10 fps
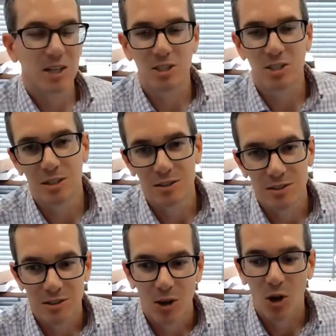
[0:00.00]

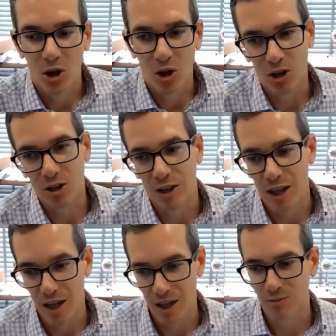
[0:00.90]
questions,
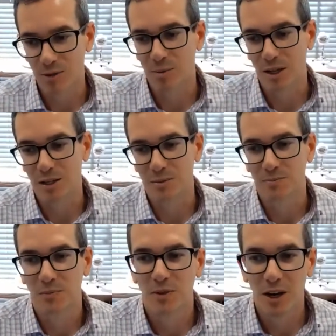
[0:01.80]
call everybody.
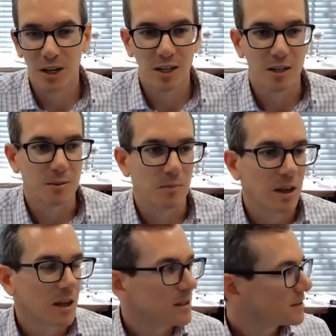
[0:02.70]
Very key.
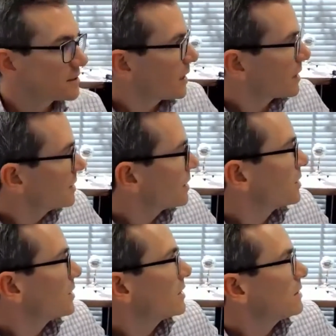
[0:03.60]

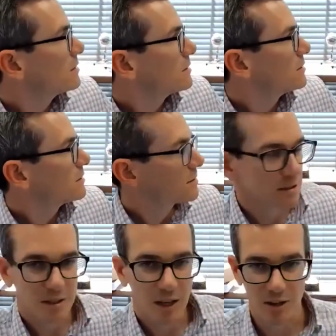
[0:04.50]
Secondarily,
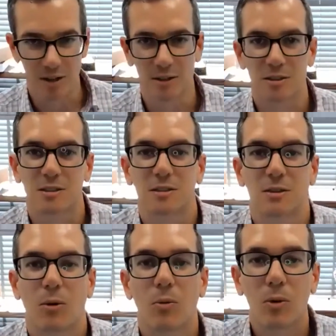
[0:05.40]
sellers.
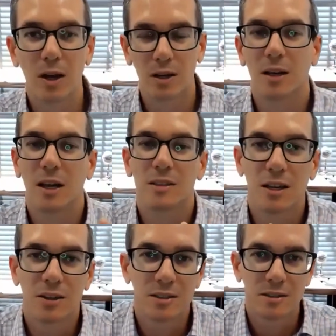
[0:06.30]
What can I
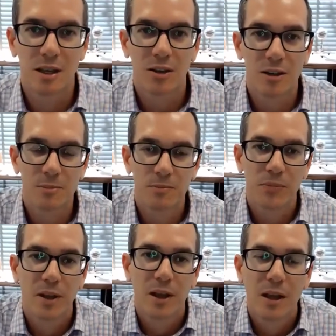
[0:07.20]
tell a seller?
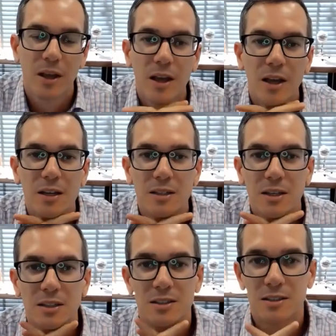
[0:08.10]

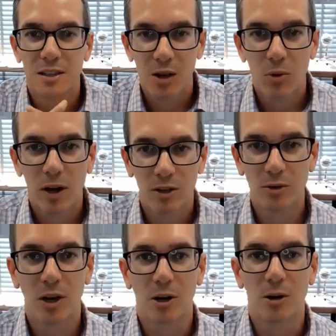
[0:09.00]
Say what
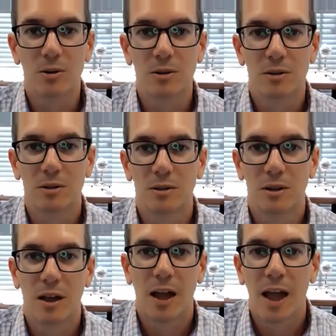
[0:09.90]
you know,
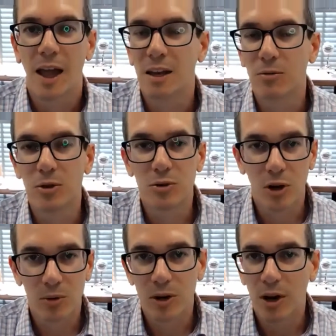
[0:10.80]
and if you
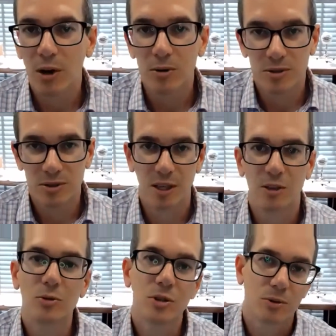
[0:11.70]
don't know, say
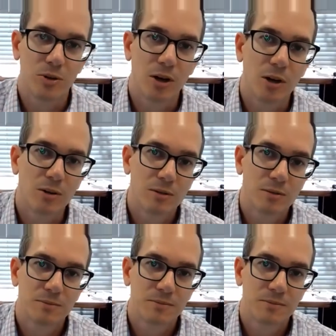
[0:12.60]
you don't know.